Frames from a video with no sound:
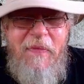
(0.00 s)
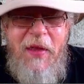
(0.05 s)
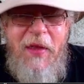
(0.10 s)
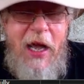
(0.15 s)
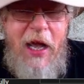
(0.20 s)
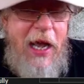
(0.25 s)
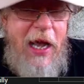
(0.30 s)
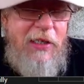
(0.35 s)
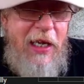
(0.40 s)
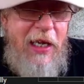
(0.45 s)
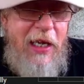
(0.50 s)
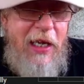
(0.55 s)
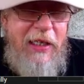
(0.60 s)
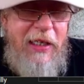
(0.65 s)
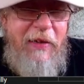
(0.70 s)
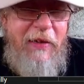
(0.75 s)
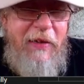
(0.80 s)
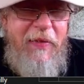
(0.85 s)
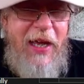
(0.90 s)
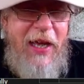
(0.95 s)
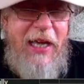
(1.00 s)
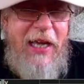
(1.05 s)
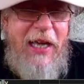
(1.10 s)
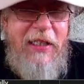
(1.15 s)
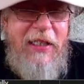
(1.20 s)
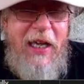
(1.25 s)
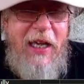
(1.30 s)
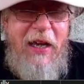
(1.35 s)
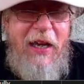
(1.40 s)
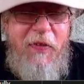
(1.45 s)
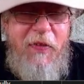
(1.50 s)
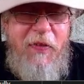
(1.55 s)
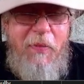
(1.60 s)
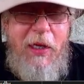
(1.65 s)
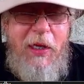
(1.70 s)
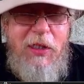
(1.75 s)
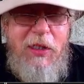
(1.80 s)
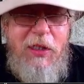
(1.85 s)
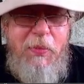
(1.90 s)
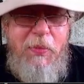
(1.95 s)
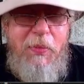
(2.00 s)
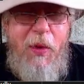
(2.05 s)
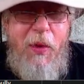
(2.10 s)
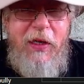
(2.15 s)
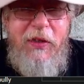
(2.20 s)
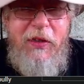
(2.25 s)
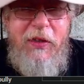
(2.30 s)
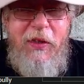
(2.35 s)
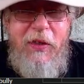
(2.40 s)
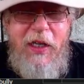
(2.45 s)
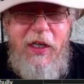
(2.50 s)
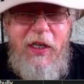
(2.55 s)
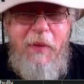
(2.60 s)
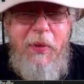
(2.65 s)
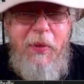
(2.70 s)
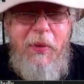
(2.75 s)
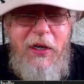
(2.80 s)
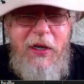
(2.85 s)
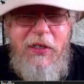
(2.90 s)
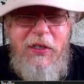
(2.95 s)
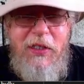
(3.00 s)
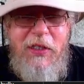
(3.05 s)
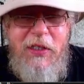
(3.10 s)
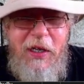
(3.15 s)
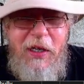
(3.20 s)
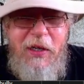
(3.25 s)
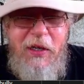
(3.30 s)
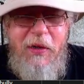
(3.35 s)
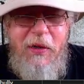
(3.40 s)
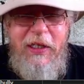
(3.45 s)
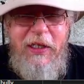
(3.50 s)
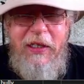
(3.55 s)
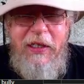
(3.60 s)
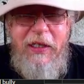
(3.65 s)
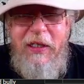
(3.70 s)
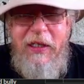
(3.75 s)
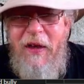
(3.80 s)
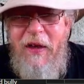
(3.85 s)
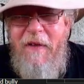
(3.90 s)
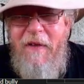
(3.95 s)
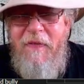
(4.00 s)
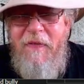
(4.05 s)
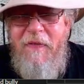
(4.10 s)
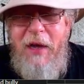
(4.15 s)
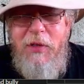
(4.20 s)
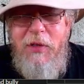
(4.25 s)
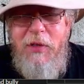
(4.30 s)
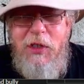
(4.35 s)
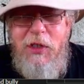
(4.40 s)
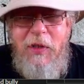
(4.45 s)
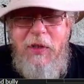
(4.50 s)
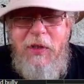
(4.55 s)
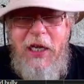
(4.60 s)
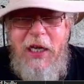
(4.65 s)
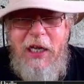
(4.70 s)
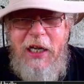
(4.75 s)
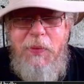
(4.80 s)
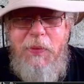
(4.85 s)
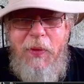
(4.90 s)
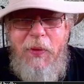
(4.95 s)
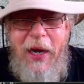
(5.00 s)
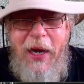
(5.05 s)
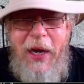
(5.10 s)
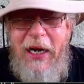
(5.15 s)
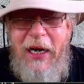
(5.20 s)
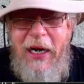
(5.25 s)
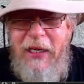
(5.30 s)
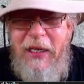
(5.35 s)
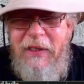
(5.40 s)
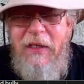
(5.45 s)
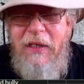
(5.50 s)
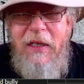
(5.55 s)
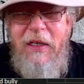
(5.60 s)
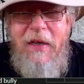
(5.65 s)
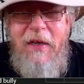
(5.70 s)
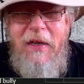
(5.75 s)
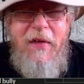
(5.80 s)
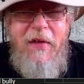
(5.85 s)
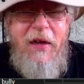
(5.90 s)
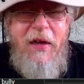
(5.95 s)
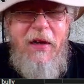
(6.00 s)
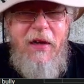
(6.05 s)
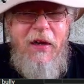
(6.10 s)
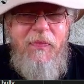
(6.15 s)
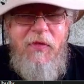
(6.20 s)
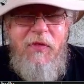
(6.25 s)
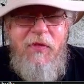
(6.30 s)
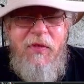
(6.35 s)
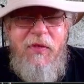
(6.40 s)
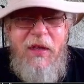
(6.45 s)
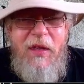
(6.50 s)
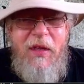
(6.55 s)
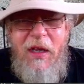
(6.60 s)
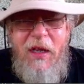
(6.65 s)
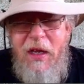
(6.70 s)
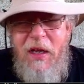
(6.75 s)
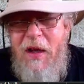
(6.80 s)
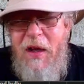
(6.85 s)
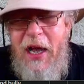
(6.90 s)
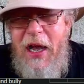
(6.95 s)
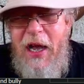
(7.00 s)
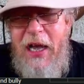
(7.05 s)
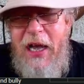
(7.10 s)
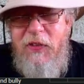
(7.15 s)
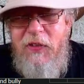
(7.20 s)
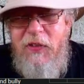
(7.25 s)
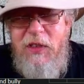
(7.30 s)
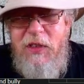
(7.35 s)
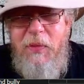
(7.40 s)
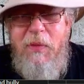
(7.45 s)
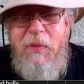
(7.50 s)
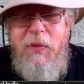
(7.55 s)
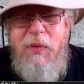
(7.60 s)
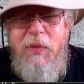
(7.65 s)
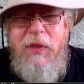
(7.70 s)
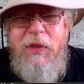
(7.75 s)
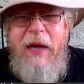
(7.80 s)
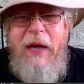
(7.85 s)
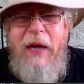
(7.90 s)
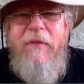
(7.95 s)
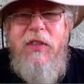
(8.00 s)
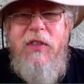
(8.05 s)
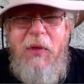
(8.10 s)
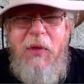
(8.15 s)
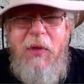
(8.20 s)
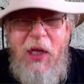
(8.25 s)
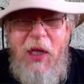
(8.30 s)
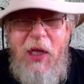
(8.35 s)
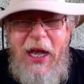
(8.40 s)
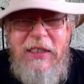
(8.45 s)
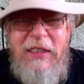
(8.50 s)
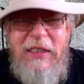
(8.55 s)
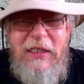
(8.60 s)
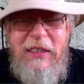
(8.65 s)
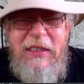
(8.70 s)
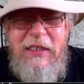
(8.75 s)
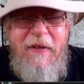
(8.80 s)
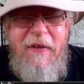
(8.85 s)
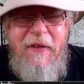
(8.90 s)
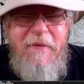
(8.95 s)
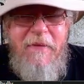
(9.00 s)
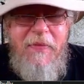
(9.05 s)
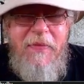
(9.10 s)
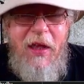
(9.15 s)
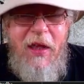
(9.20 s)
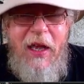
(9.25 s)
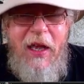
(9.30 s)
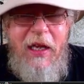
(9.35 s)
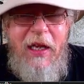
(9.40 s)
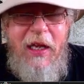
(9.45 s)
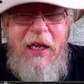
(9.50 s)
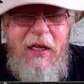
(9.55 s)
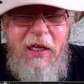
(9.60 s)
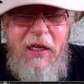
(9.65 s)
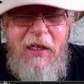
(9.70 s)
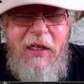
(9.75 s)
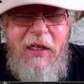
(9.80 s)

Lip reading: actually, I never even asked for my support until a couple of years ago, and then that was kind of sporadic. I asked for some help one time with some glasses, and a